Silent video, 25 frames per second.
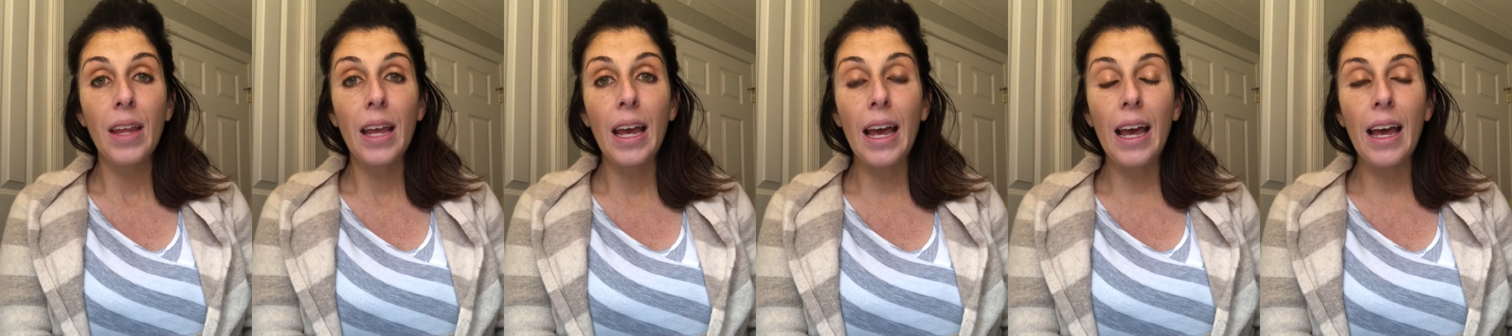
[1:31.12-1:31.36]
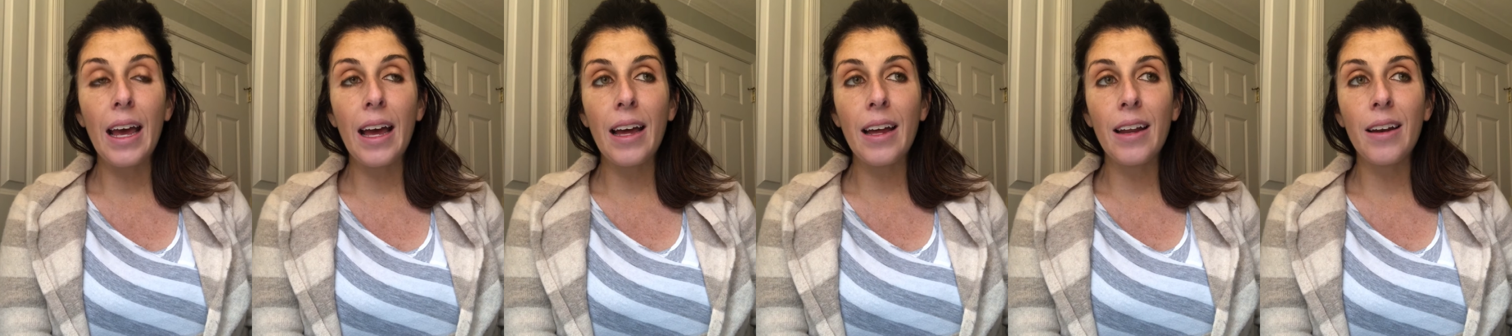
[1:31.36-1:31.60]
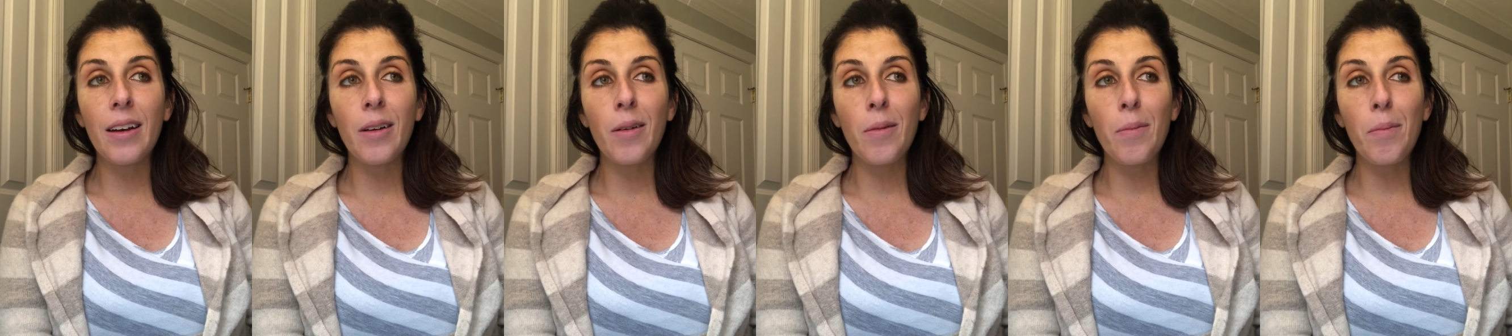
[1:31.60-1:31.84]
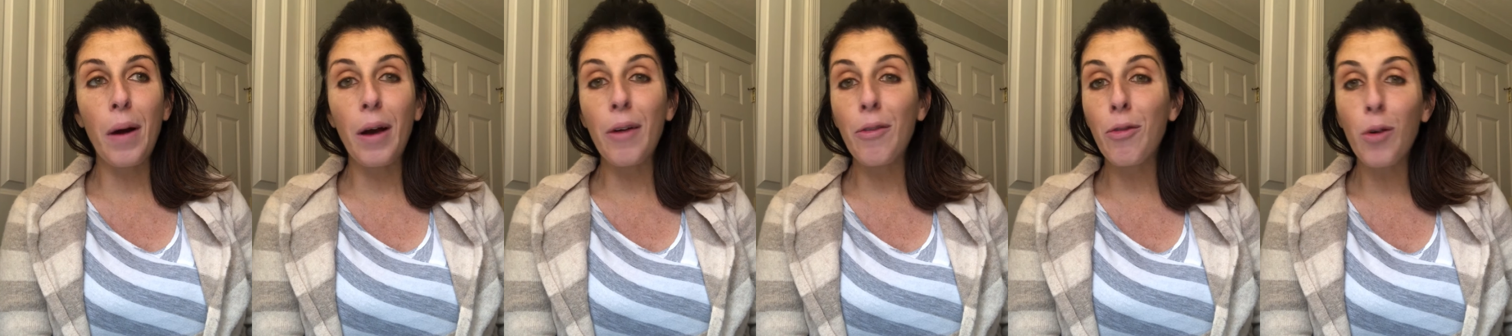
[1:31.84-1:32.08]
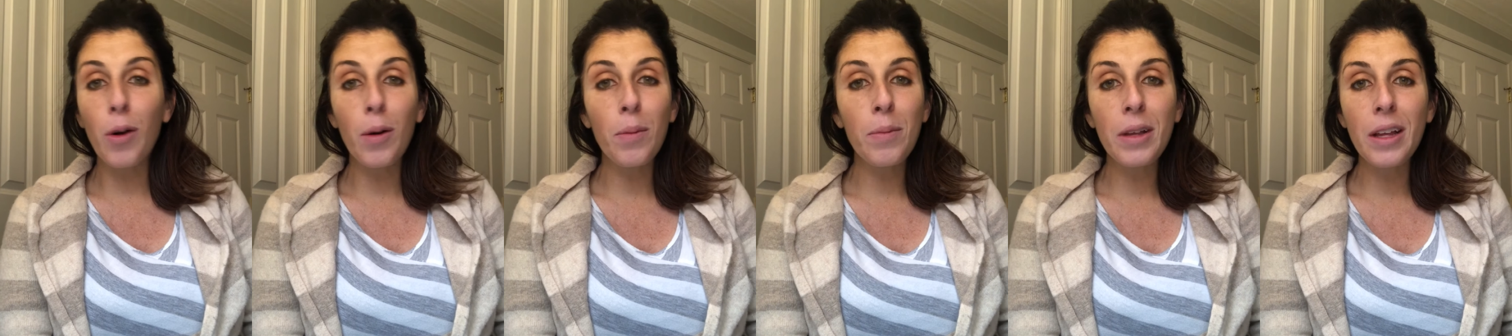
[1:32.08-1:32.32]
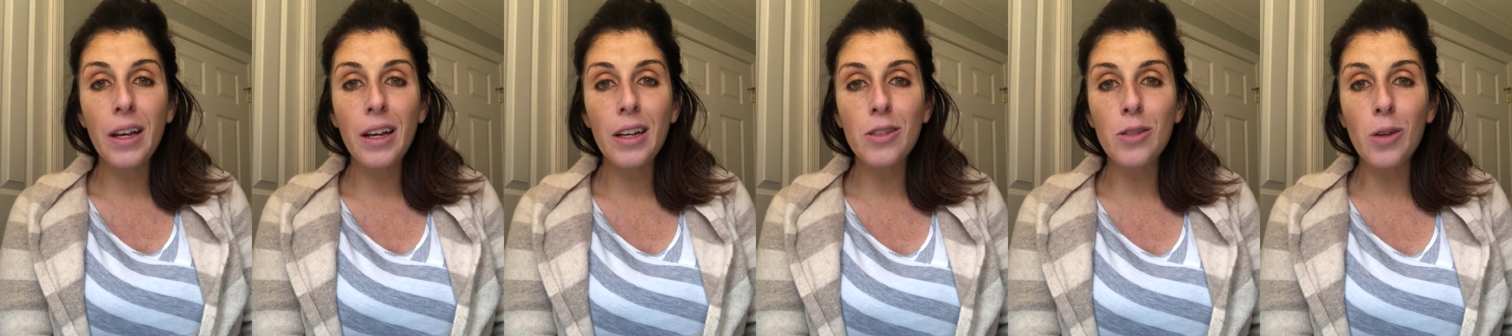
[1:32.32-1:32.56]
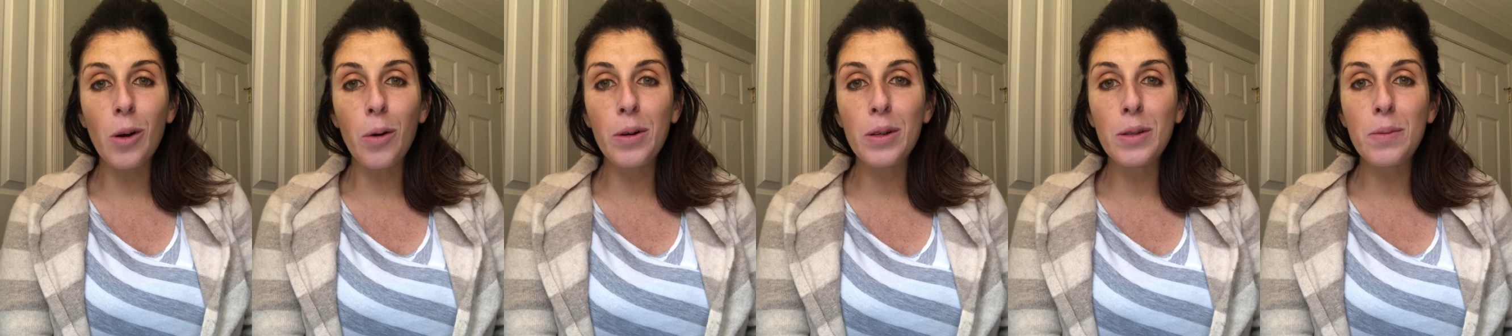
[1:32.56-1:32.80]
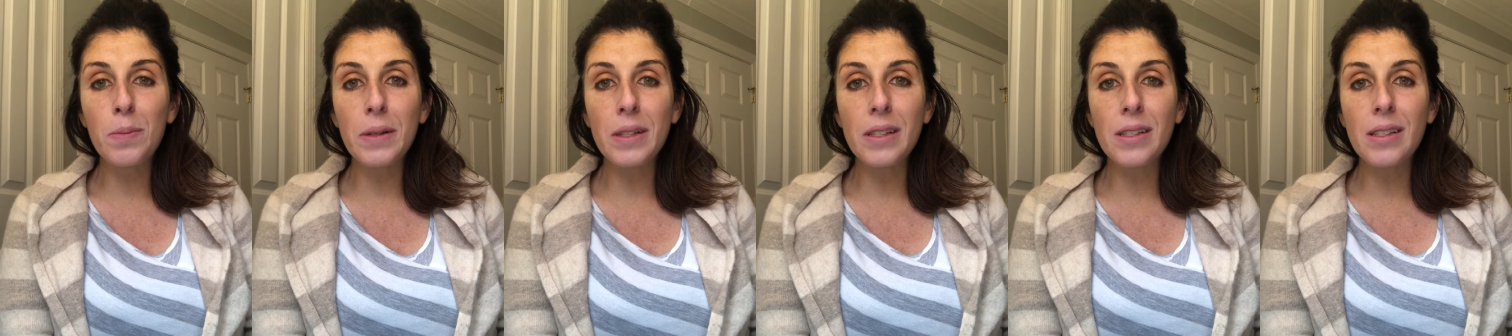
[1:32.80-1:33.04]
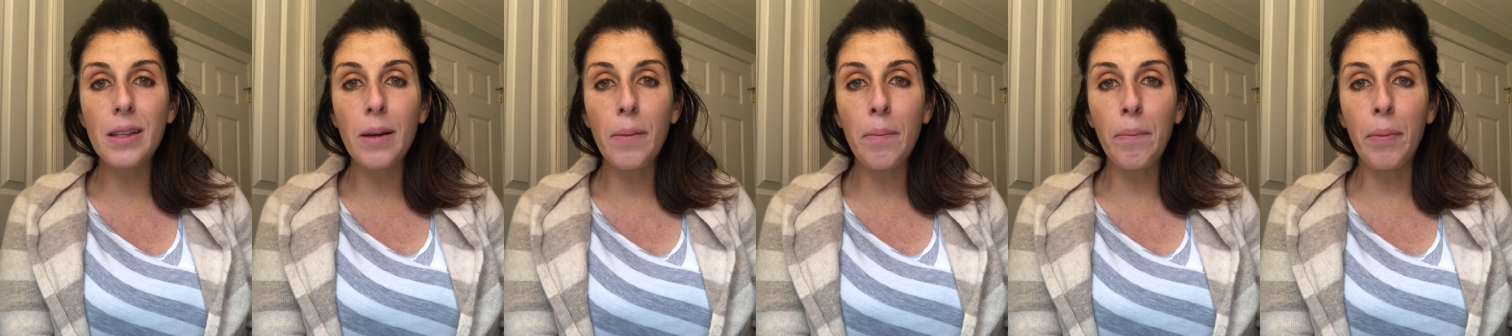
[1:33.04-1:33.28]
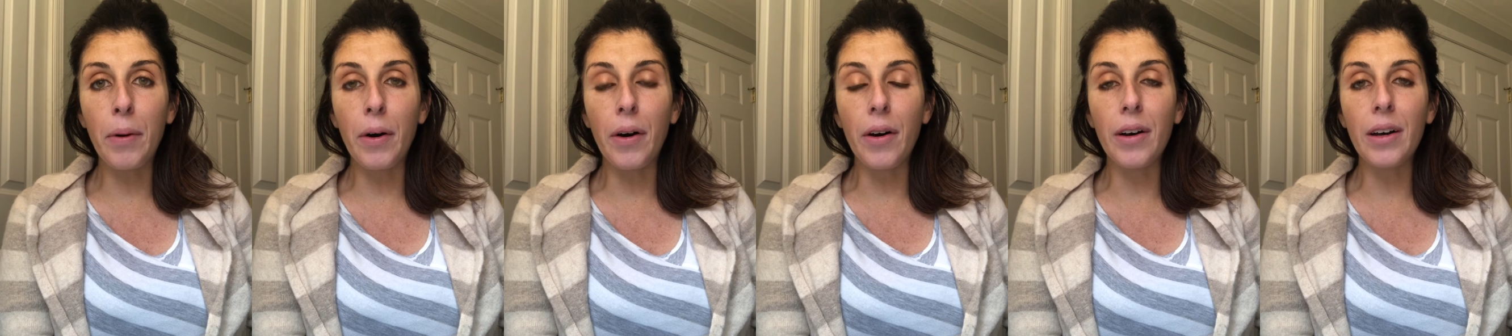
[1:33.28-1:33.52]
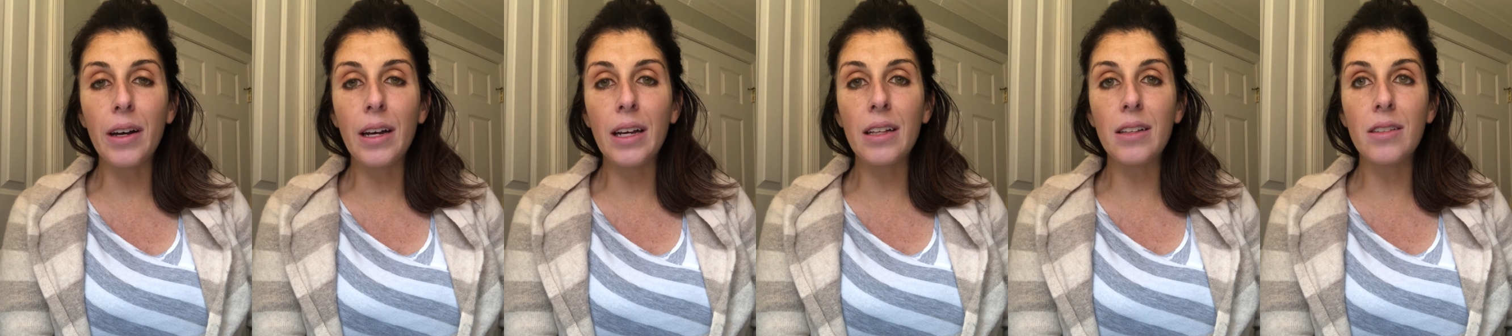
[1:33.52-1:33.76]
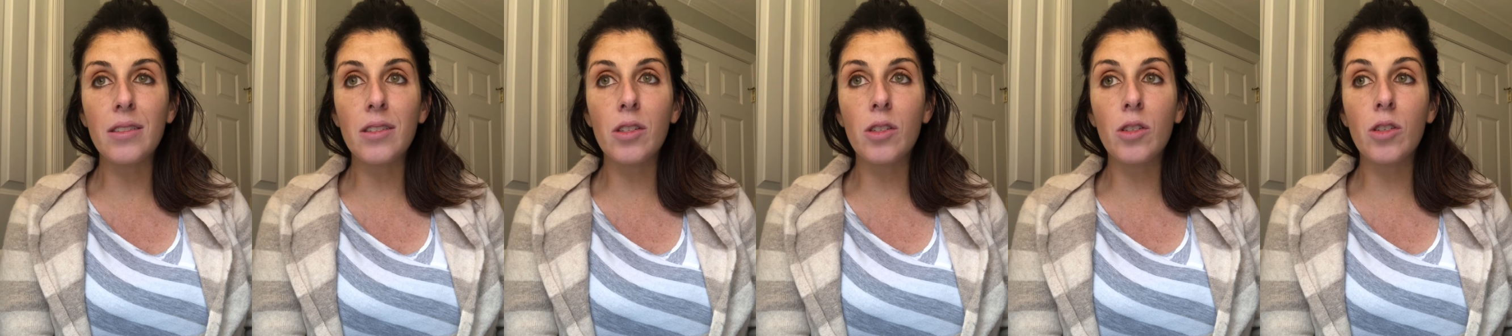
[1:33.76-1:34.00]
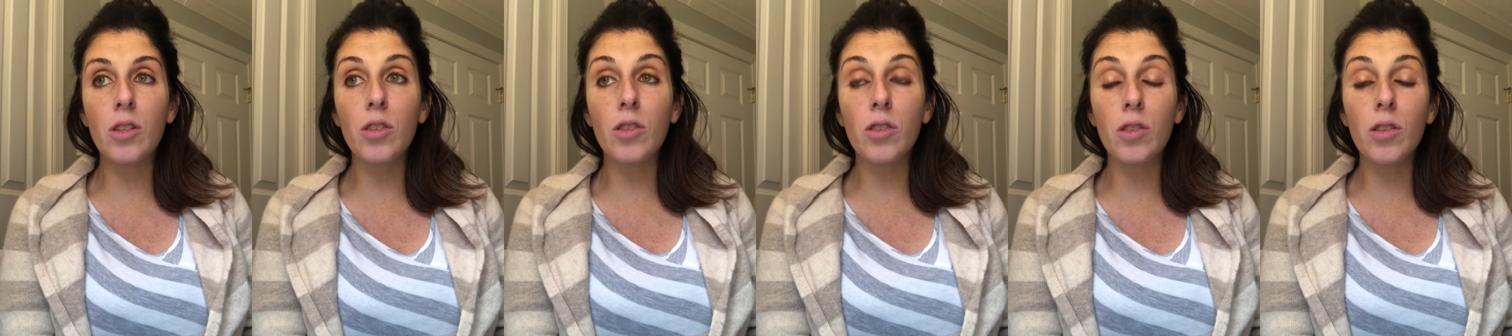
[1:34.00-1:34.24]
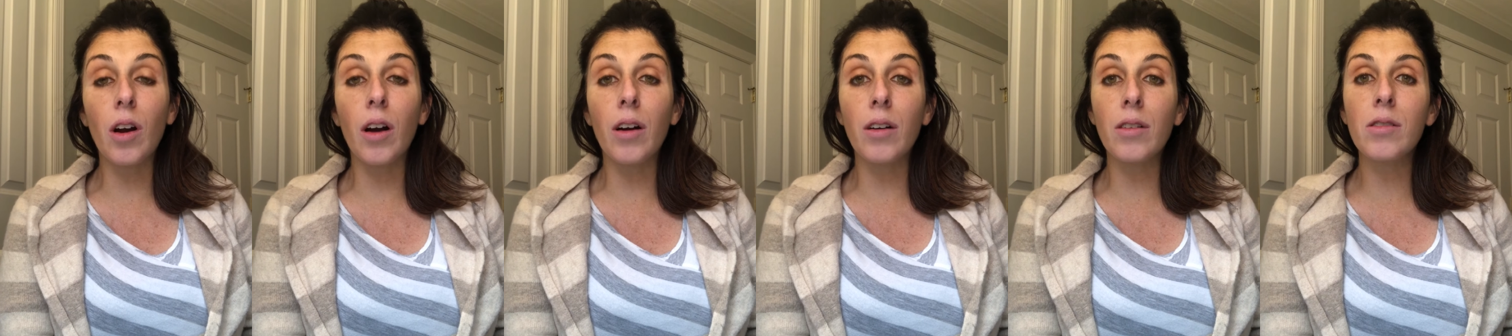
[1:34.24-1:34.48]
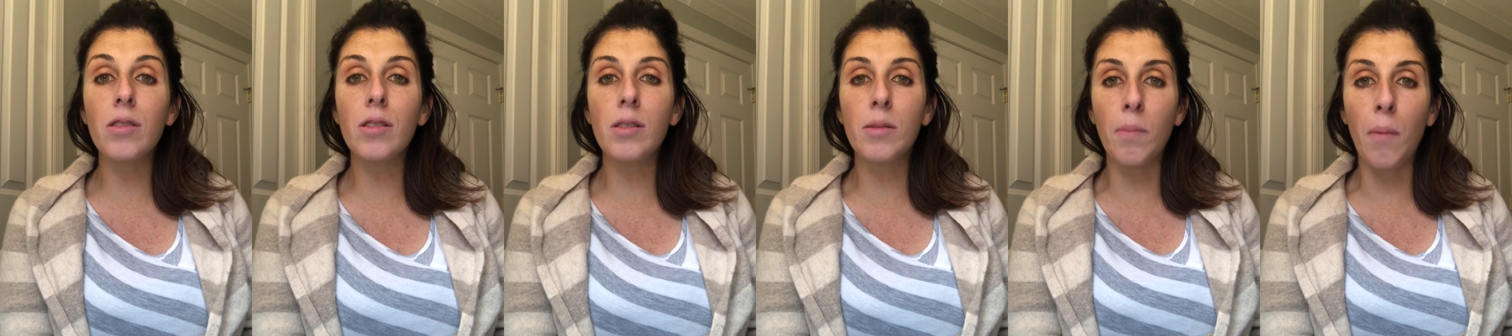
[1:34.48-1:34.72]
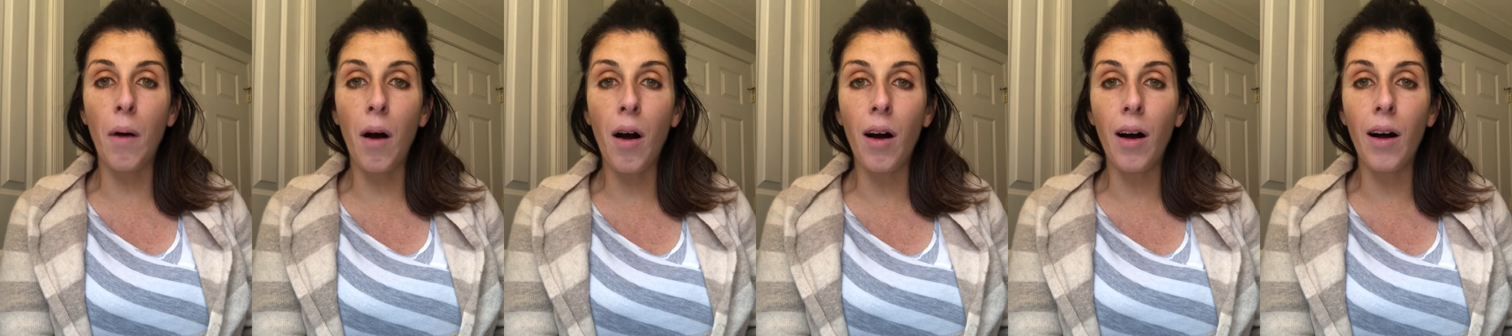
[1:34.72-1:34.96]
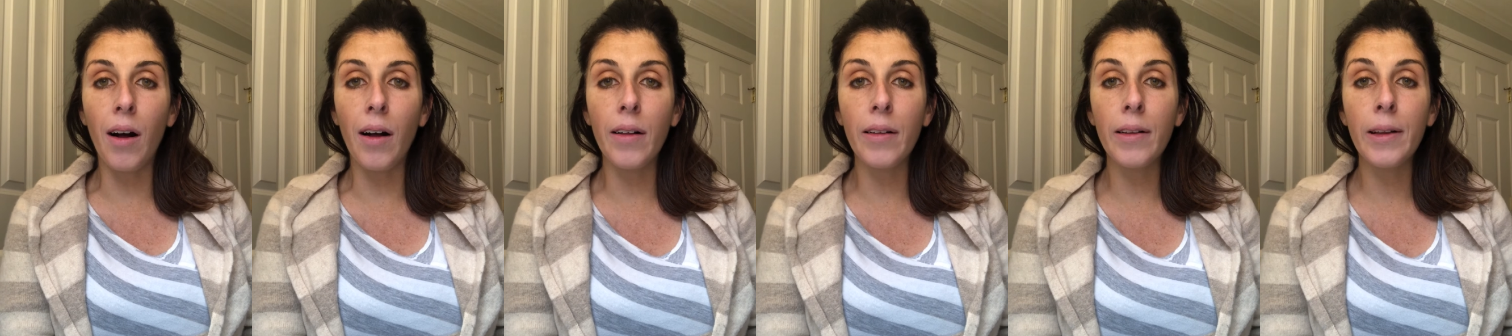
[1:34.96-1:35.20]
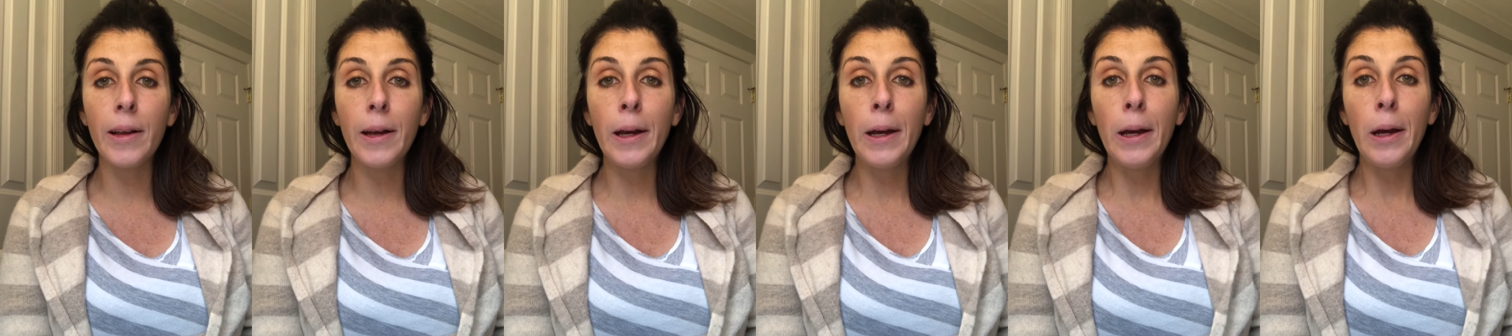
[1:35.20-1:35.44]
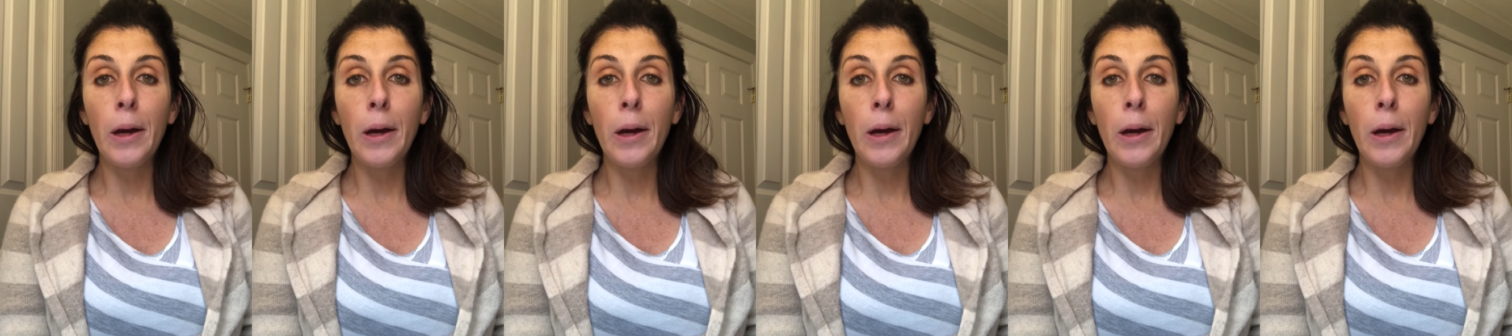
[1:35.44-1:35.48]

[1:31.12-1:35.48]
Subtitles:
And my formula has always been simple. It's to start small.